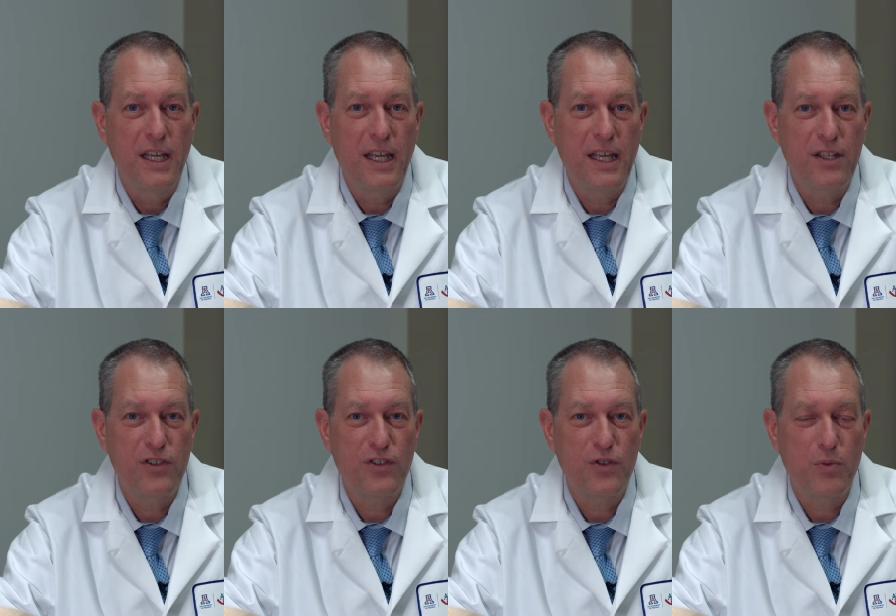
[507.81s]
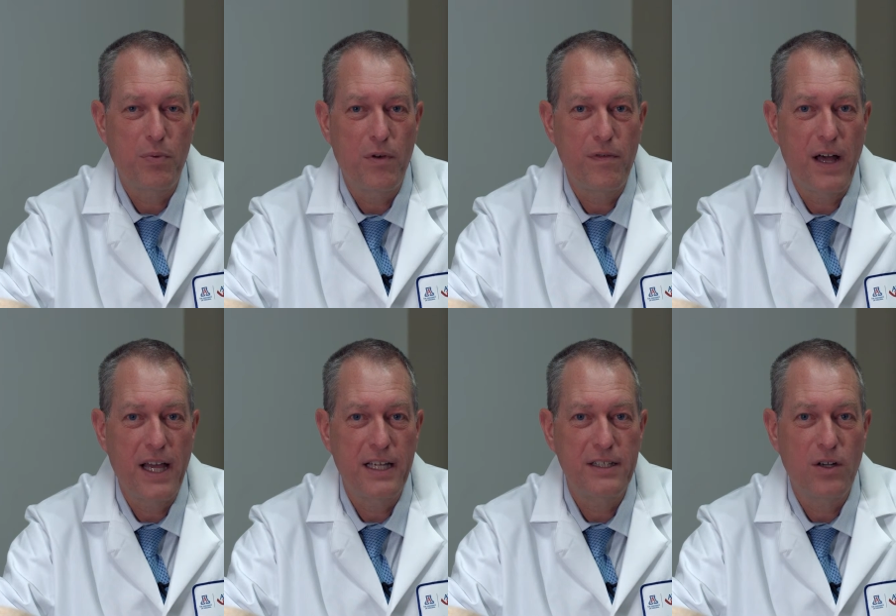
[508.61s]
is to
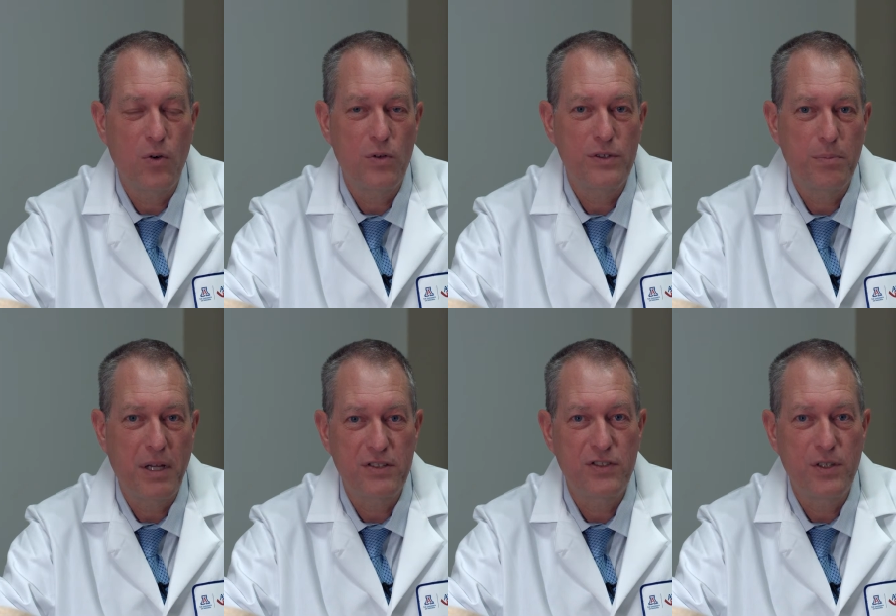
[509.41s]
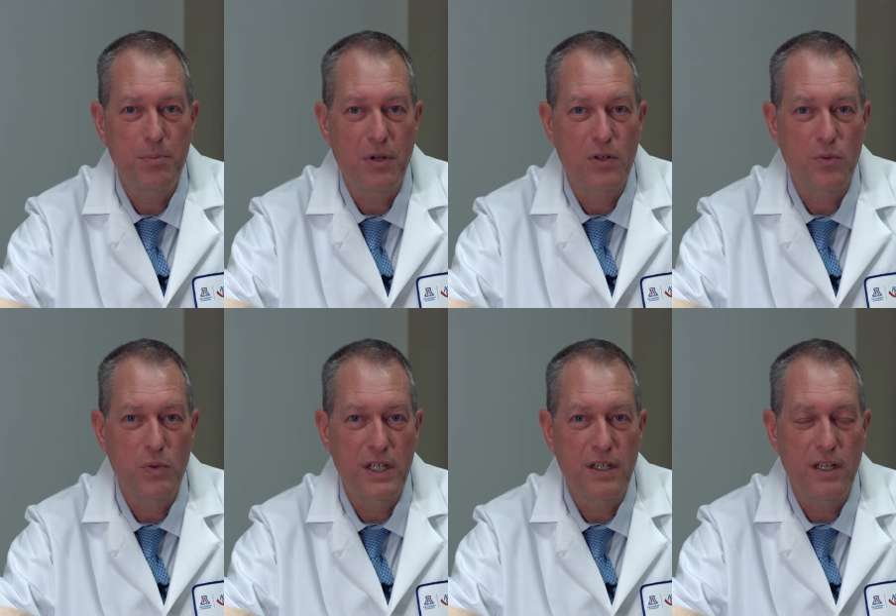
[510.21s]
provide all the
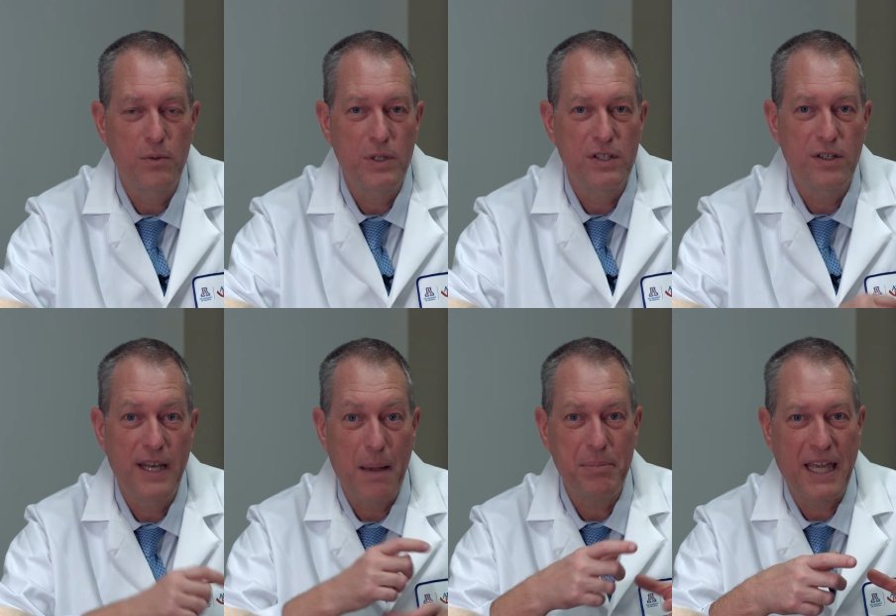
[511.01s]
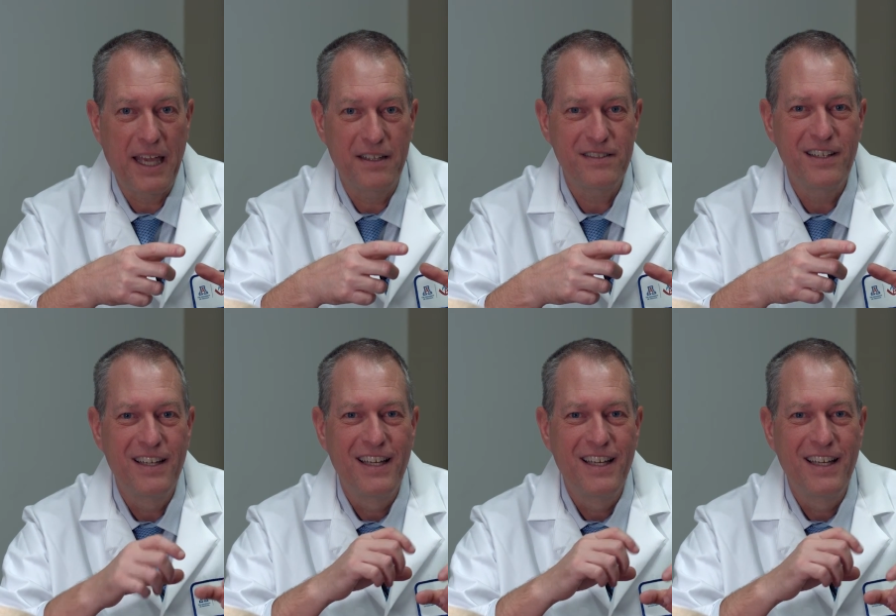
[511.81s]
participants with a napkin